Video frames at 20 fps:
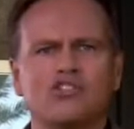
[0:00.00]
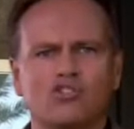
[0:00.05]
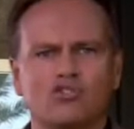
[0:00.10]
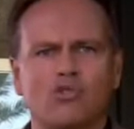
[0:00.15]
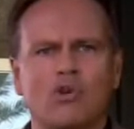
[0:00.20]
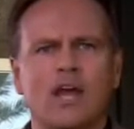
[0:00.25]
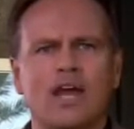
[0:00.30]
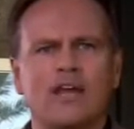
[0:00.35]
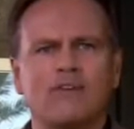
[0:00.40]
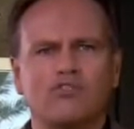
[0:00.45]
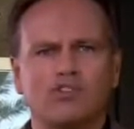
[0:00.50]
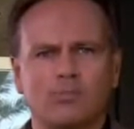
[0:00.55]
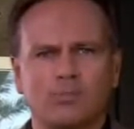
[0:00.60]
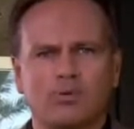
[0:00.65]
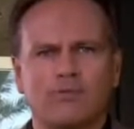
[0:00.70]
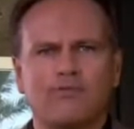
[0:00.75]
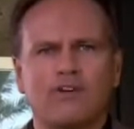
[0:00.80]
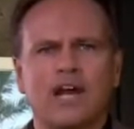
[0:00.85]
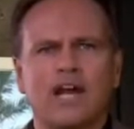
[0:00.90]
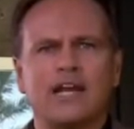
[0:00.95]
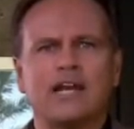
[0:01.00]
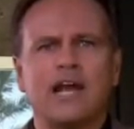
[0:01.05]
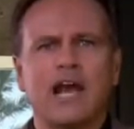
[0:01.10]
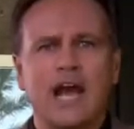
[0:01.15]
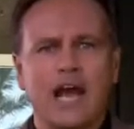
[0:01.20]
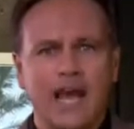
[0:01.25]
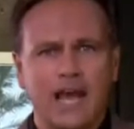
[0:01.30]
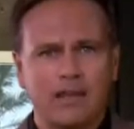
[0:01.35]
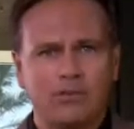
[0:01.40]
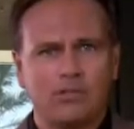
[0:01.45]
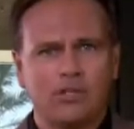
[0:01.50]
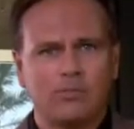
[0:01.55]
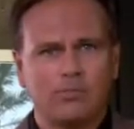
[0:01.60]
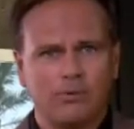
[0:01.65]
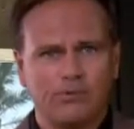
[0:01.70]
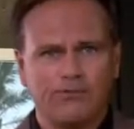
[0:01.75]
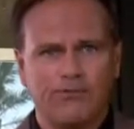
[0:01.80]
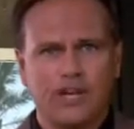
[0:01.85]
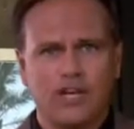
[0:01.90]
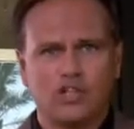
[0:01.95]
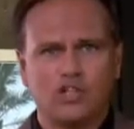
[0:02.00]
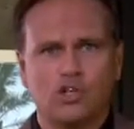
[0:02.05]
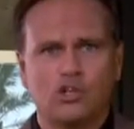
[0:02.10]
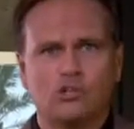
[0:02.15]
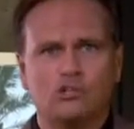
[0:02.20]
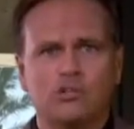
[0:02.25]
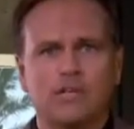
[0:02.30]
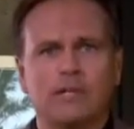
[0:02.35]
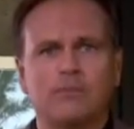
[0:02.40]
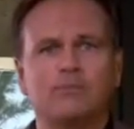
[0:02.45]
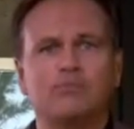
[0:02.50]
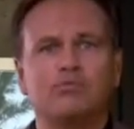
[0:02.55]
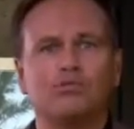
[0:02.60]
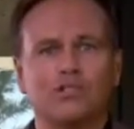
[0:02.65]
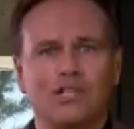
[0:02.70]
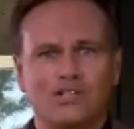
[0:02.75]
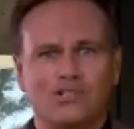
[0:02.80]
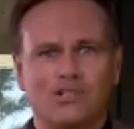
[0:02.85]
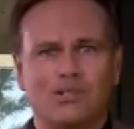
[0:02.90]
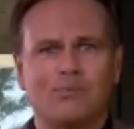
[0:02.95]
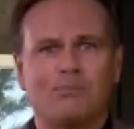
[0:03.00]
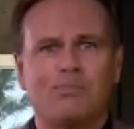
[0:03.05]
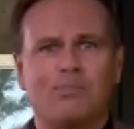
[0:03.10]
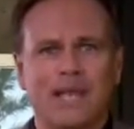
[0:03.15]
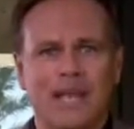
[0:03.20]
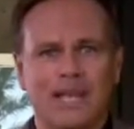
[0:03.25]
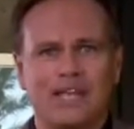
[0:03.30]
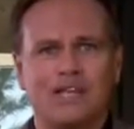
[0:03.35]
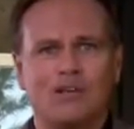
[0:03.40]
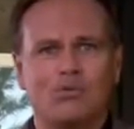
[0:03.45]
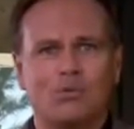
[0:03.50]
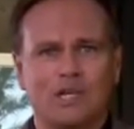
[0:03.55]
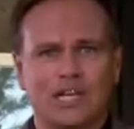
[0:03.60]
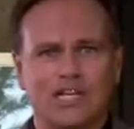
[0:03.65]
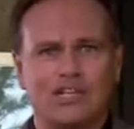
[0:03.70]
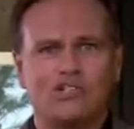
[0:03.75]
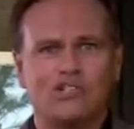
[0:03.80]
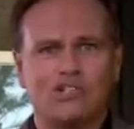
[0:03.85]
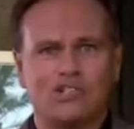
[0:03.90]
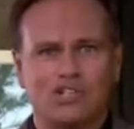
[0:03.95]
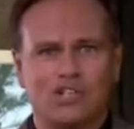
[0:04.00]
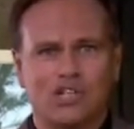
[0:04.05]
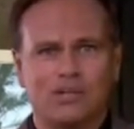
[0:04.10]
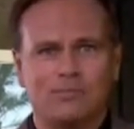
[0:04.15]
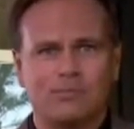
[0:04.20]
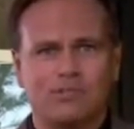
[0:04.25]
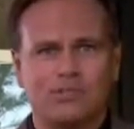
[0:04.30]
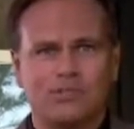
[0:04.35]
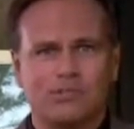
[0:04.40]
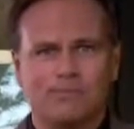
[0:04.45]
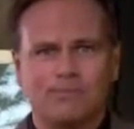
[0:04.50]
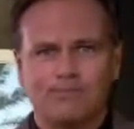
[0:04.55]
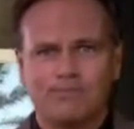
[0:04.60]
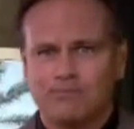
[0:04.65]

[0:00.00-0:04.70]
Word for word: strive to provide highly professional and pleasant banking relationships.